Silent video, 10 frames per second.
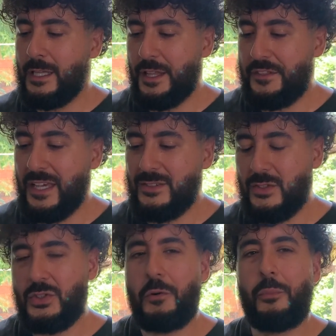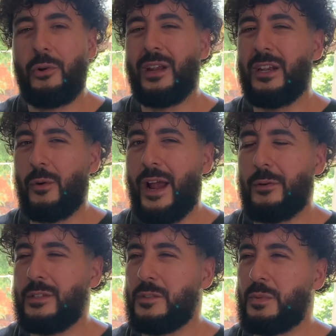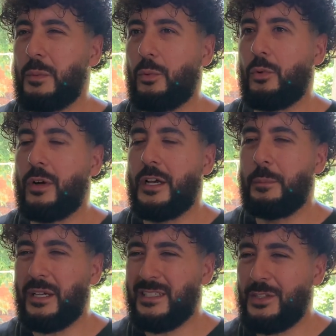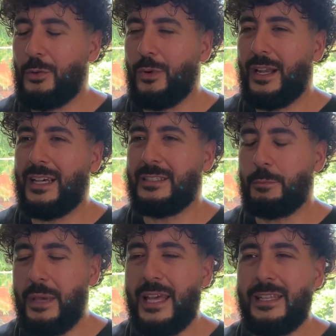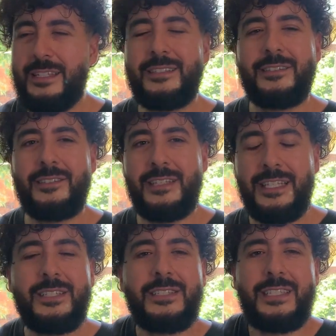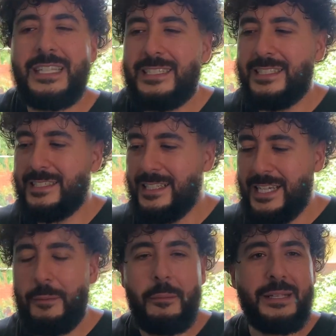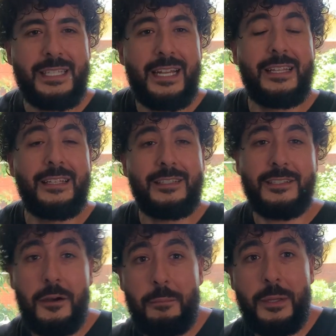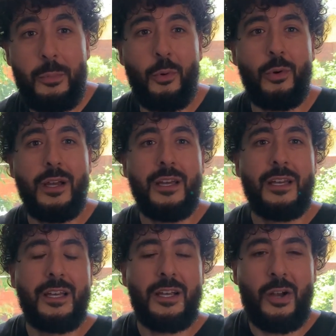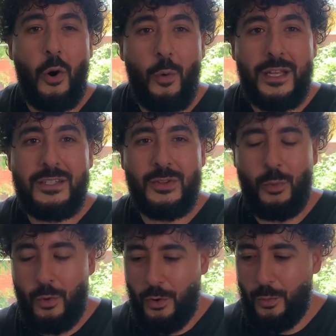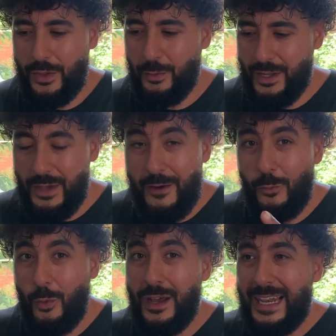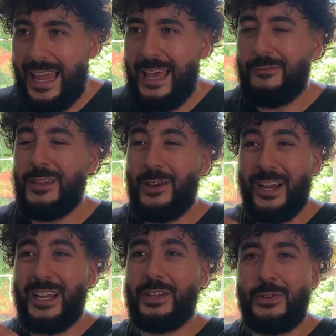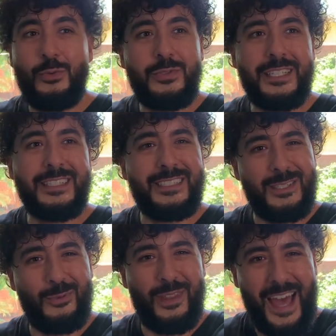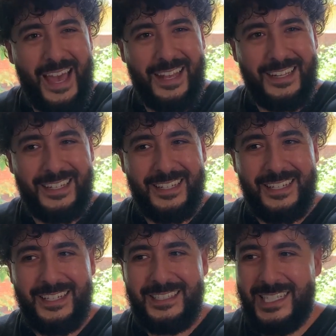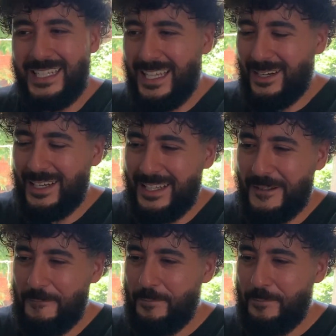the thing is, it's so important to interact with these people because then you realize, man, this is the type of mentality that some people go into the world with, right? You have one life and you're gonna use it to do that, to literally